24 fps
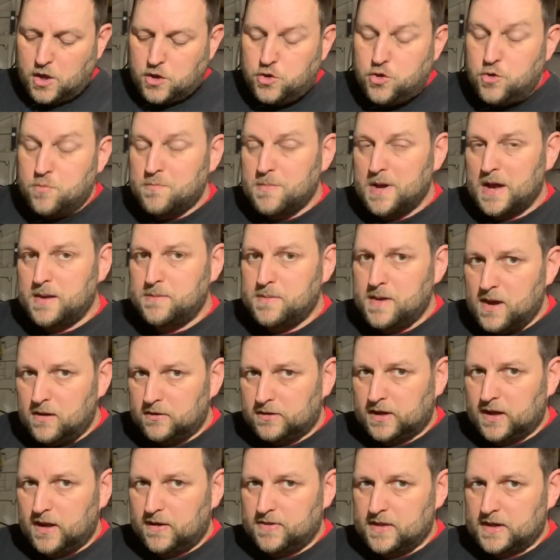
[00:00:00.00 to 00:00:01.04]
You may be able
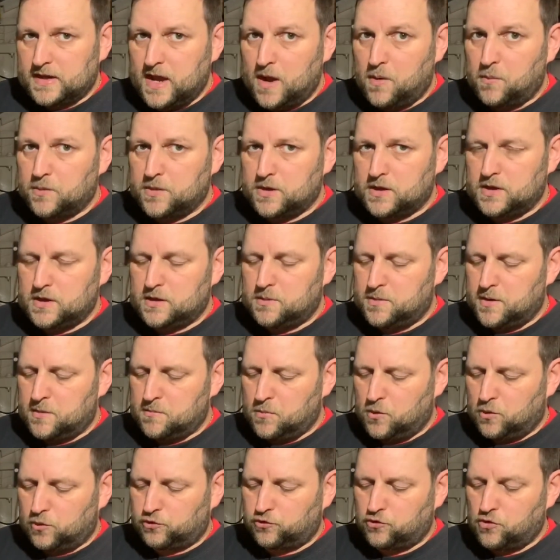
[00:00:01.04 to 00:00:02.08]
to get that out with a little bit
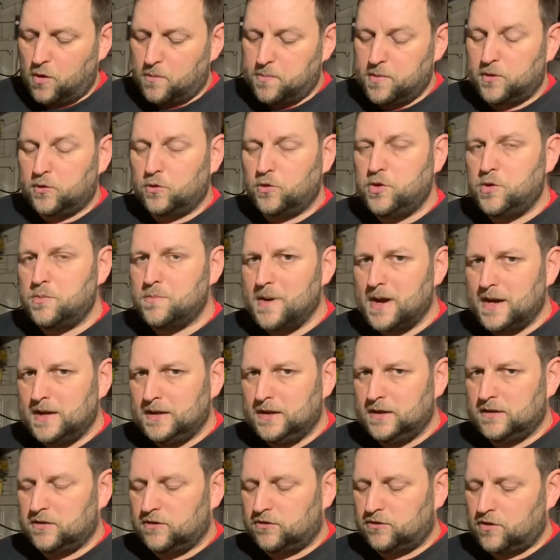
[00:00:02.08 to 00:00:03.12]
more stropping, or you may
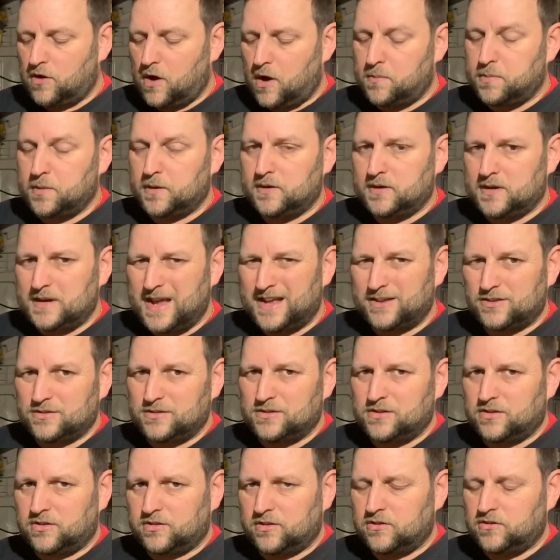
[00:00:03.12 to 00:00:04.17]
need to sharpen. That's
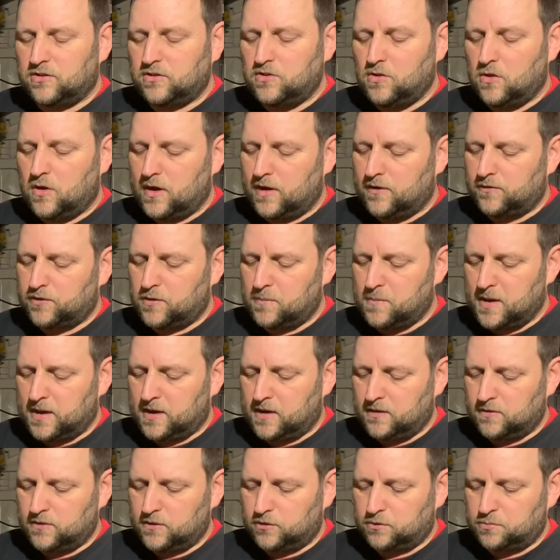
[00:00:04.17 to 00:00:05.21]
the decision you'll have to
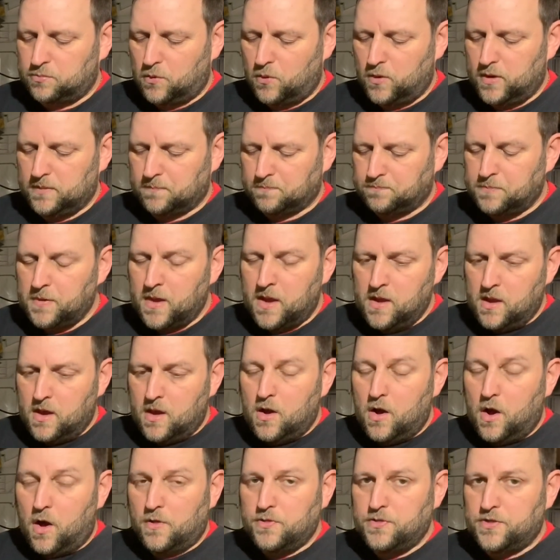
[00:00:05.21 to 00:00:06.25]
make at this point.
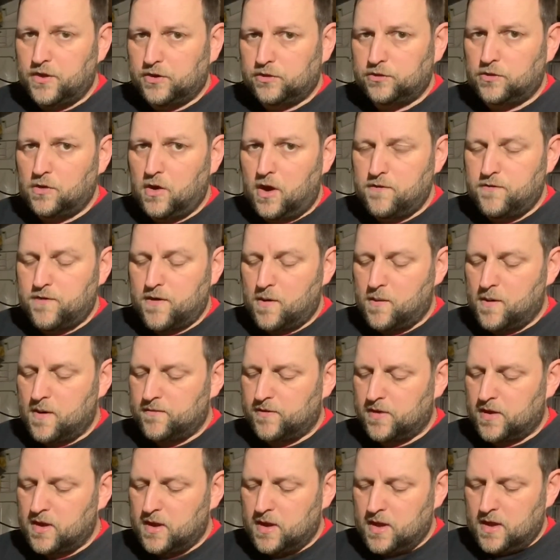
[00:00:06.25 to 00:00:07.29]
On this knife,
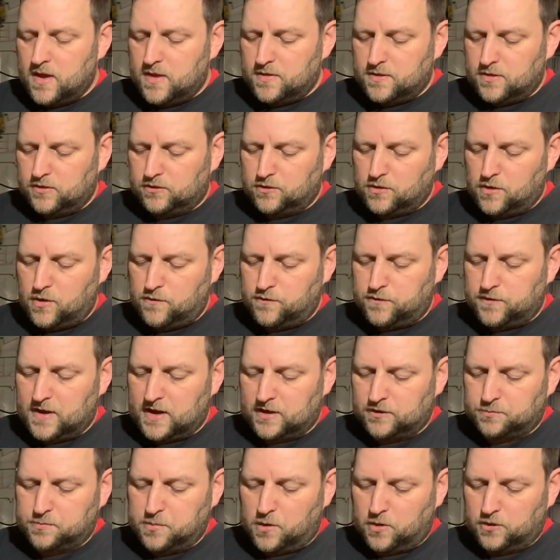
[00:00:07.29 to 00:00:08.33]
however, there's no
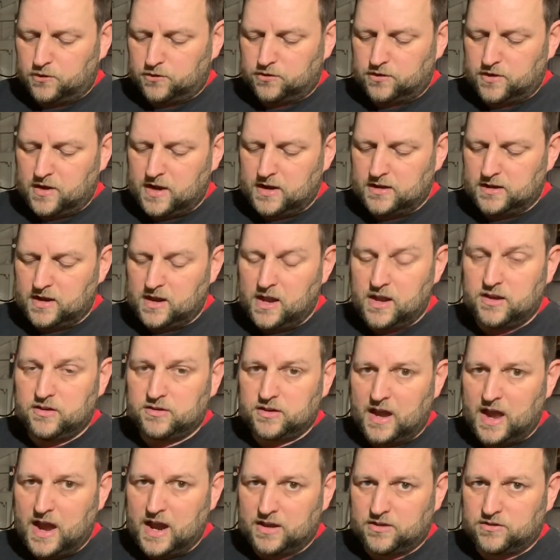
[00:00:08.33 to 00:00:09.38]
flat spots, and it
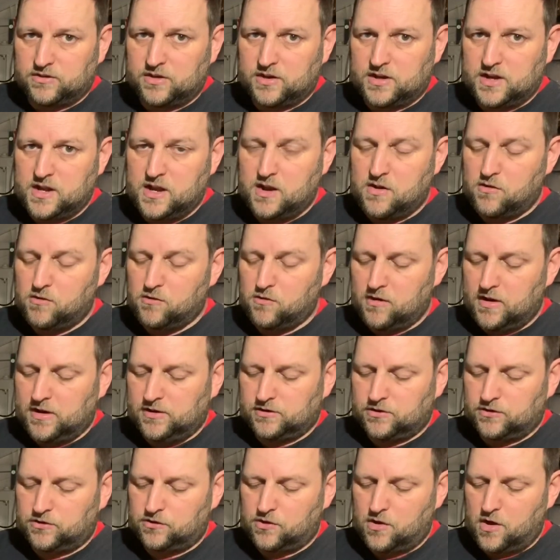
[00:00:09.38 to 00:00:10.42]
is actually
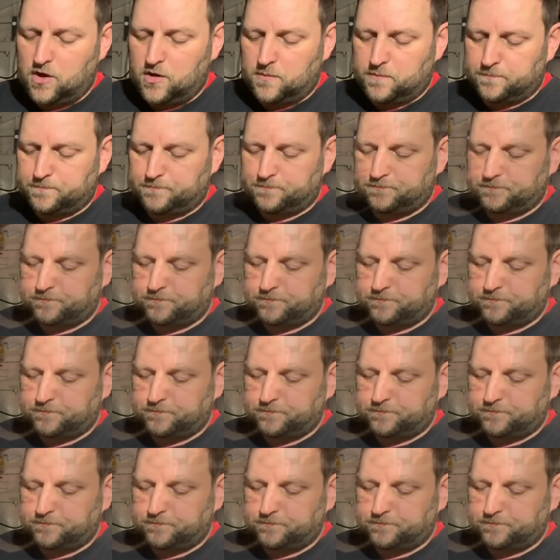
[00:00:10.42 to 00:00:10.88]
razor sharp.